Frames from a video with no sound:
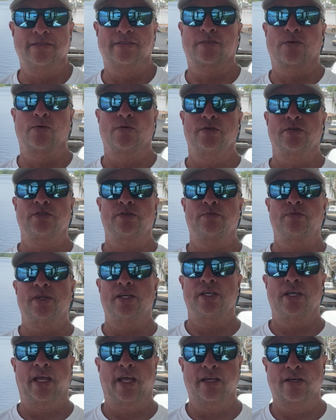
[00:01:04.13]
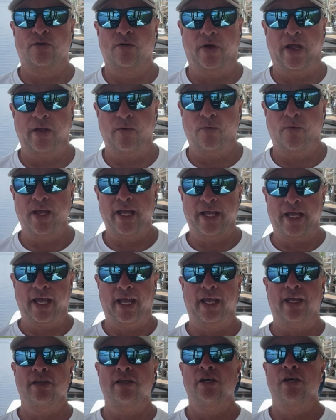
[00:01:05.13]
it's going to be a great
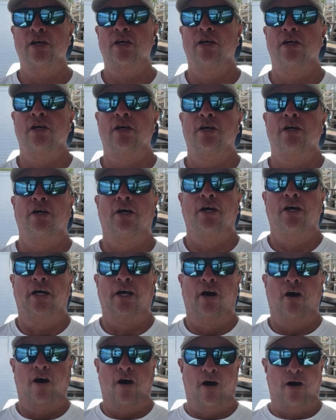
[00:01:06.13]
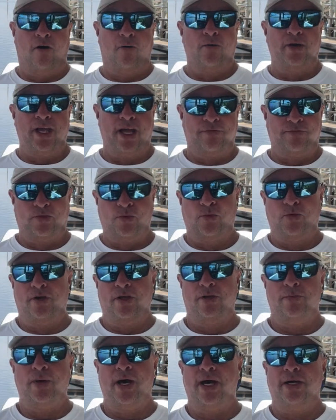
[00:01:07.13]
weekend. All we have to
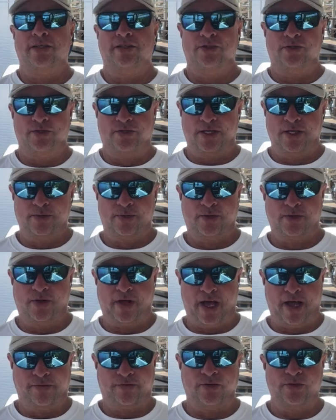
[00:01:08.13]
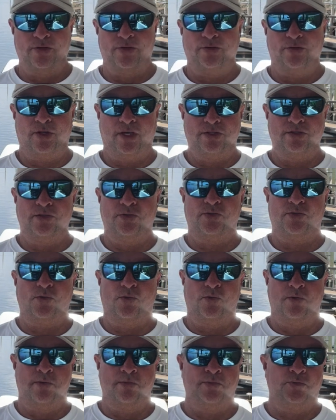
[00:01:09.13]
worry about is your typical afternoon
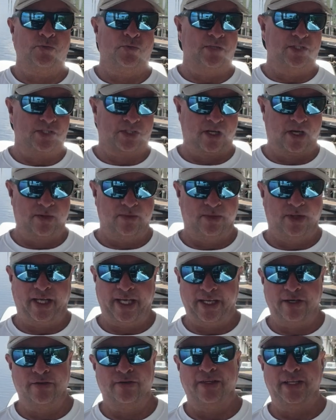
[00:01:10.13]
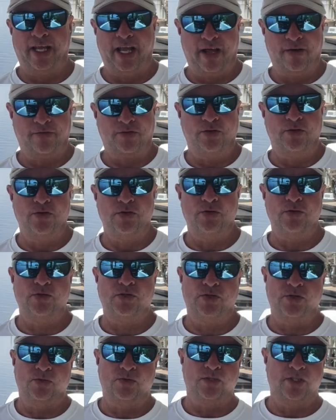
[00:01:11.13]
thunderstorms, which come later in the afternoon,
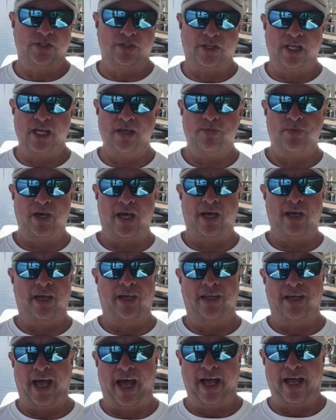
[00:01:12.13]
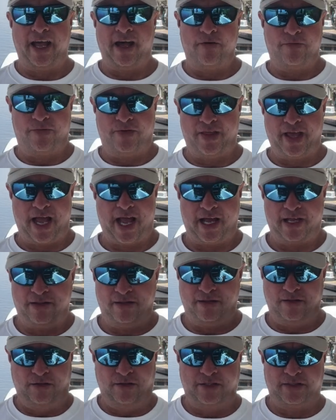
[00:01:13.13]
so just keep an eye out for that.
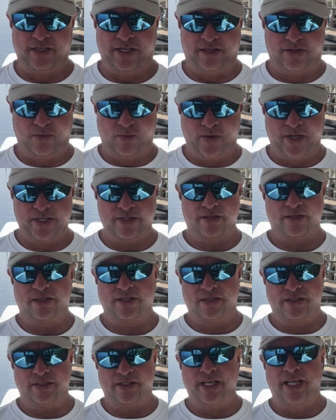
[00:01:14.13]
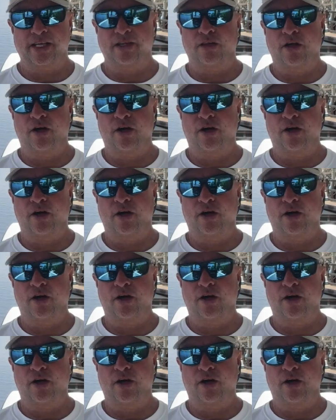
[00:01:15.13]
Looks like the winds are going to stay